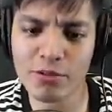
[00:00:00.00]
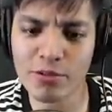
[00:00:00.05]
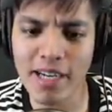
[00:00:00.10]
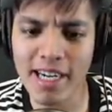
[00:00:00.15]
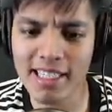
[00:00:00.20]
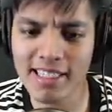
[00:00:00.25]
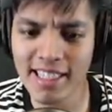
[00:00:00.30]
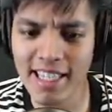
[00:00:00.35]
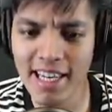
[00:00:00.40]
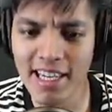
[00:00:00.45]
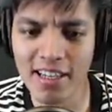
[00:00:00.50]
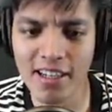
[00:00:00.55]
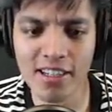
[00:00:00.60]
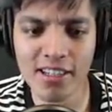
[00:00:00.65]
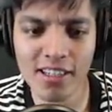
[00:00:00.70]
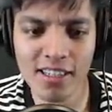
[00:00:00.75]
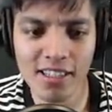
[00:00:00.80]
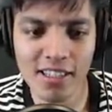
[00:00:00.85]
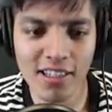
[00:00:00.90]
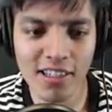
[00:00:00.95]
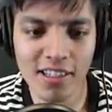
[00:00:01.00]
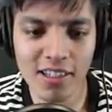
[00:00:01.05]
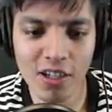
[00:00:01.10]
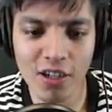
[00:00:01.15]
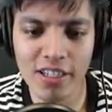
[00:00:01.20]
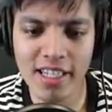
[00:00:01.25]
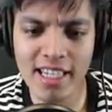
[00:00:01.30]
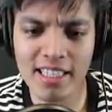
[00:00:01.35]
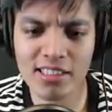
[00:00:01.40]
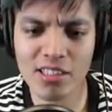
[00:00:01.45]
It's right there.
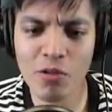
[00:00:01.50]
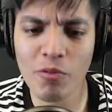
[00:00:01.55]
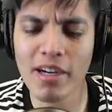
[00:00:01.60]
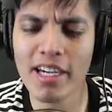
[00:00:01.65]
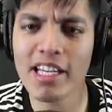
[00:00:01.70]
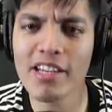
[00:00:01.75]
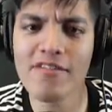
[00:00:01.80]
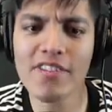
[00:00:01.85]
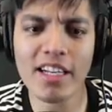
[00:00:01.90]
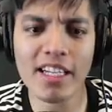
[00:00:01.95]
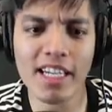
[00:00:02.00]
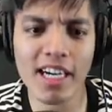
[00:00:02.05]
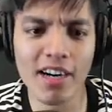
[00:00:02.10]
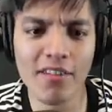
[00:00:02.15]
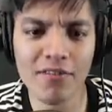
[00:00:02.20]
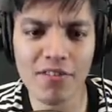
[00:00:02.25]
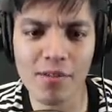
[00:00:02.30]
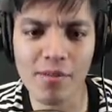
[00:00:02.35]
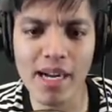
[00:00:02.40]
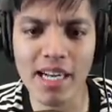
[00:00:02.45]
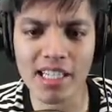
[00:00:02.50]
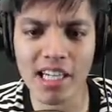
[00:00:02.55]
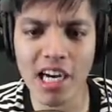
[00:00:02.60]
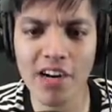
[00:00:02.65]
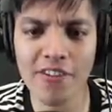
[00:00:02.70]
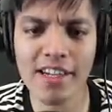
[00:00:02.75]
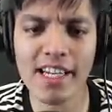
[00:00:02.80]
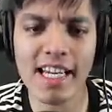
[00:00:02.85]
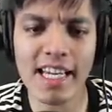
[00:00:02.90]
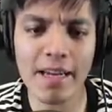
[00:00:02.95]
Okay, so where did it even come from, man?
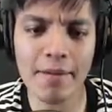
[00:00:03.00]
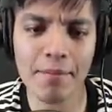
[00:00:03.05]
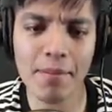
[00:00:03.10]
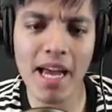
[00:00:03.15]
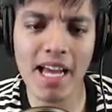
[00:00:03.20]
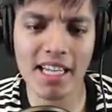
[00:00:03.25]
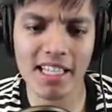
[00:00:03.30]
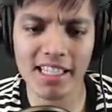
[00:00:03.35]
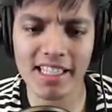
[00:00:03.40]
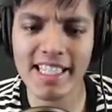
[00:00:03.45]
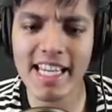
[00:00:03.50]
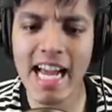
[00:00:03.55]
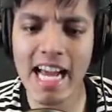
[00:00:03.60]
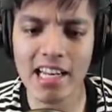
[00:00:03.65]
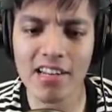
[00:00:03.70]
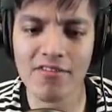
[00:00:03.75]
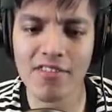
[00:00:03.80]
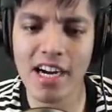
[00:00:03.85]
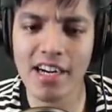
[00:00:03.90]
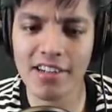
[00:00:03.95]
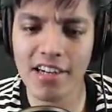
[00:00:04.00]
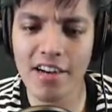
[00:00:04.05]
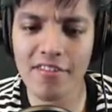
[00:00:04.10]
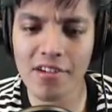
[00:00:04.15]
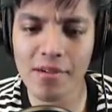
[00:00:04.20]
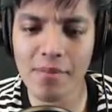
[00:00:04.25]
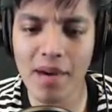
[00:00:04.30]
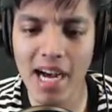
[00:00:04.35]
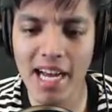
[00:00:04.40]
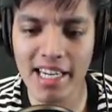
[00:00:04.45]
Hurry, get back in the elevator,
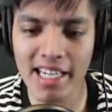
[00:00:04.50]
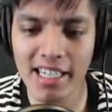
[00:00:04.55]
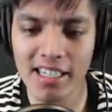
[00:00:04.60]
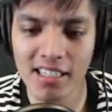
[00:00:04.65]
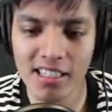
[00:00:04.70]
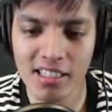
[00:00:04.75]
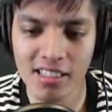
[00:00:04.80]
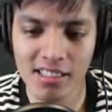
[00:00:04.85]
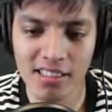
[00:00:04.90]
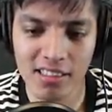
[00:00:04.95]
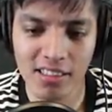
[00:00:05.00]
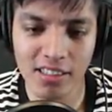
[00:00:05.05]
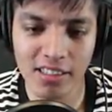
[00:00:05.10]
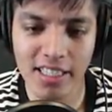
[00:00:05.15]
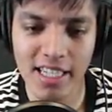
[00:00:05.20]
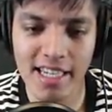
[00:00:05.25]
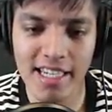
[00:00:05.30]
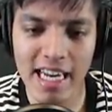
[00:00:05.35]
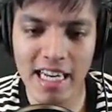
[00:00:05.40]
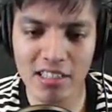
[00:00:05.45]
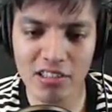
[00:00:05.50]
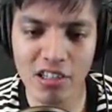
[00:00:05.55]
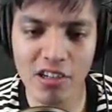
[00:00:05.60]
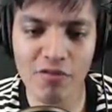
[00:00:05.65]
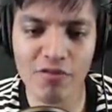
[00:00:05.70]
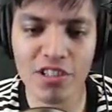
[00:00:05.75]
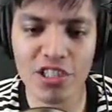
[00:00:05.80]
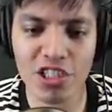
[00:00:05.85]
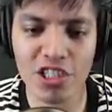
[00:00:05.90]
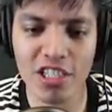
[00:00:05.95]
everybody. Okay, I don't know
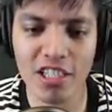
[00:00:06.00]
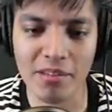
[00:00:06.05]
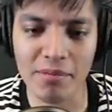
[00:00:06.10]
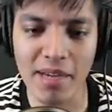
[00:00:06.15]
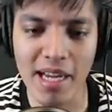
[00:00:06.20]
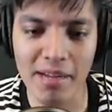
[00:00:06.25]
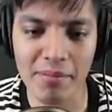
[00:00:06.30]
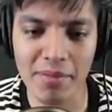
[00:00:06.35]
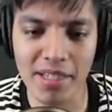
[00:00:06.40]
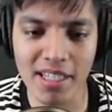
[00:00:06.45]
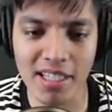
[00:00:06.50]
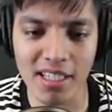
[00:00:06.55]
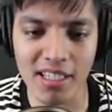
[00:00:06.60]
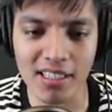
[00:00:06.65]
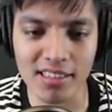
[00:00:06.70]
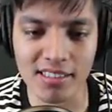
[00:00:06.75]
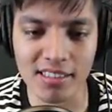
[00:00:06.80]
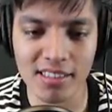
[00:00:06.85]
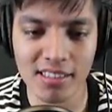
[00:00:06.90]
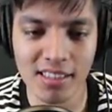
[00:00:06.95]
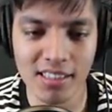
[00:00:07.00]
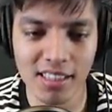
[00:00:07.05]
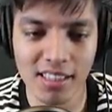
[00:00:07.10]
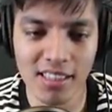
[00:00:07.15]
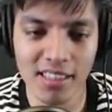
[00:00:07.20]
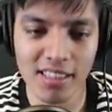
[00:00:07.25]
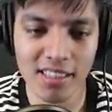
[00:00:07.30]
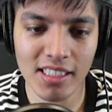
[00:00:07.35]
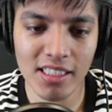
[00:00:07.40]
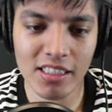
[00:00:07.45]
if we should, man, because
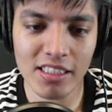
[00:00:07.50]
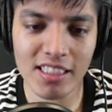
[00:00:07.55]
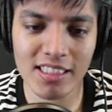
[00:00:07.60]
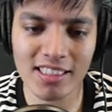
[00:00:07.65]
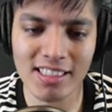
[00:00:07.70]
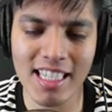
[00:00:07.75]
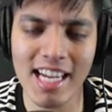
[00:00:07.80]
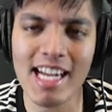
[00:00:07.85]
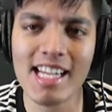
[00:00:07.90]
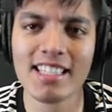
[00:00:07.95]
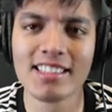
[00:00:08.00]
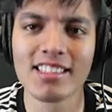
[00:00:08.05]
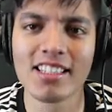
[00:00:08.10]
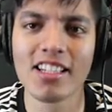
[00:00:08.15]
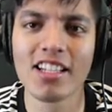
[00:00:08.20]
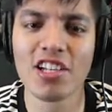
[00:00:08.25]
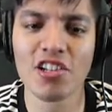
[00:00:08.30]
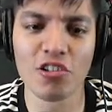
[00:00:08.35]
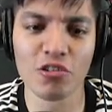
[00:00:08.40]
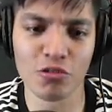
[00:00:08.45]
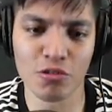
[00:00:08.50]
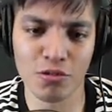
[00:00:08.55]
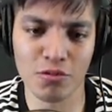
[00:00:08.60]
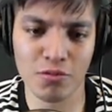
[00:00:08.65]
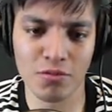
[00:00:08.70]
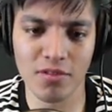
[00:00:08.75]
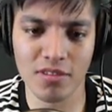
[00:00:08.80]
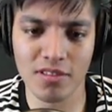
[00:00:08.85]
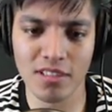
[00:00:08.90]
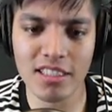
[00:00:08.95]
this guy is a little...
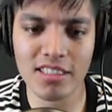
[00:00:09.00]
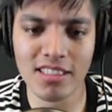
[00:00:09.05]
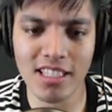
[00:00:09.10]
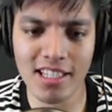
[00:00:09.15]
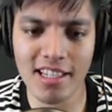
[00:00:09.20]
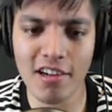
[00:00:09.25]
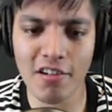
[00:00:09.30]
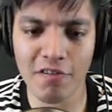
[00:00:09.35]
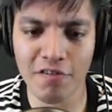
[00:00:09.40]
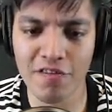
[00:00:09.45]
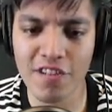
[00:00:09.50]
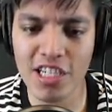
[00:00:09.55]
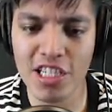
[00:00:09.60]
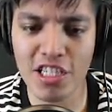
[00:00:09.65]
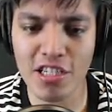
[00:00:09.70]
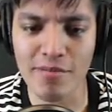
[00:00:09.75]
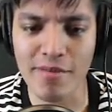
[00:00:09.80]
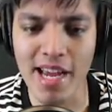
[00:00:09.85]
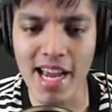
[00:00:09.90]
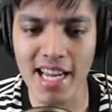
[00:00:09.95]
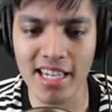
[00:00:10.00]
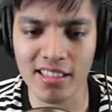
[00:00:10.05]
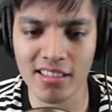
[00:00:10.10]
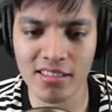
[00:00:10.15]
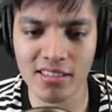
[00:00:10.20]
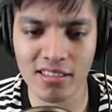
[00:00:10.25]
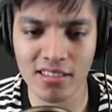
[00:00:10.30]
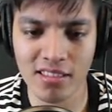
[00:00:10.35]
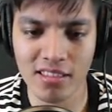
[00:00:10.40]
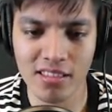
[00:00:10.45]
He's a little fishy, man.
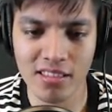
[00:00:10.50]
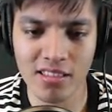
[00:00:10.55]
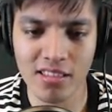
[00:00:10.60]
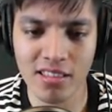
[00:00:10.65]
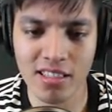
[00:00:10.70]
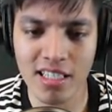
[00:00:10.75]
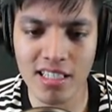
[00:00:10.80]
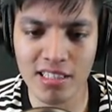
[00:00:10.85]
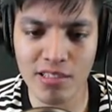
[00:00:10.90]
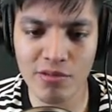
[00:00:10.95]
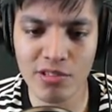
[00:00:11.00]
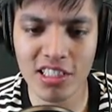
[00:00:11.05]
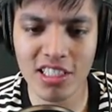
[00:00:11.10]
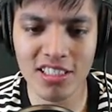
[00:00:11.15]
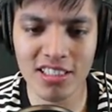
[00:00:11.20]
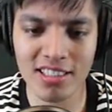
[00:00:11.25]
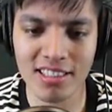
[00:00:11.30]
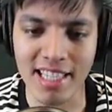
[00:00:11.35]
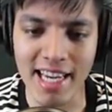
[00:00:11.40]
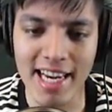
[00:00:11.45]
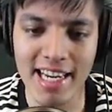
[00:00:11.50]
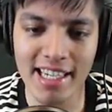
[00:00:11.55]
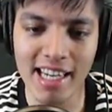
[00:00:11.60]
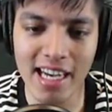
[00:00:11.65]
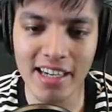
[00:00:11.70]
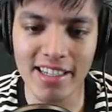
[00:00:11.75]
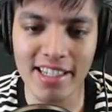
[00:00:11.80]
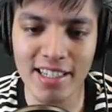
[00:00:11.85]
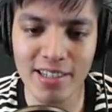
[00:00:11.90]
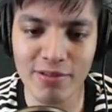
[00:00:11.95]
Okay, so we just
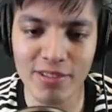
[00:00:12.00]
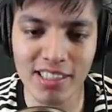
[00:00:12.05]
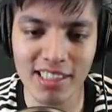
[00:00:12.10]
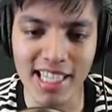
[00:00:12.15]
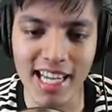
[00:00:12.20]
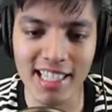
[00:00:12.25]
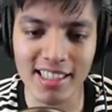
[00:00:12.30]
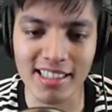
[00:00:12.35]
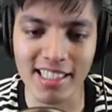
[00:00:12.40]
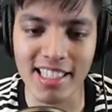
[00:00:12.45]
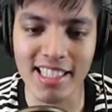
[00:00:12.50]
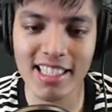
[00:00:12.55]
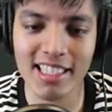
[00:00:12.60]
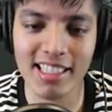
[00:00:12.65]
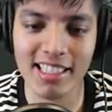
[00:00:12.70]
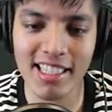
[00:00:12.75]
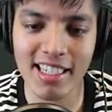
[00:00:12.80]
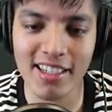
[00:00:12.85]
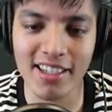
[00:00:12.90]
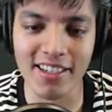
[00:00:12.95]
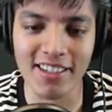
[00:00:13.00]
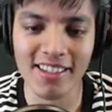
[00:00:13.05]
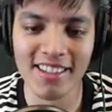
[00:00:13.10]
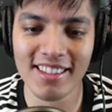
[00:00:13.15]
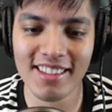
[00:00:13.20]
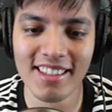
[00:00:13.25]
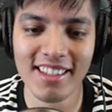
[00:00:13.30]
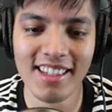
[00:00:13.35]
staying out here with that thing in there?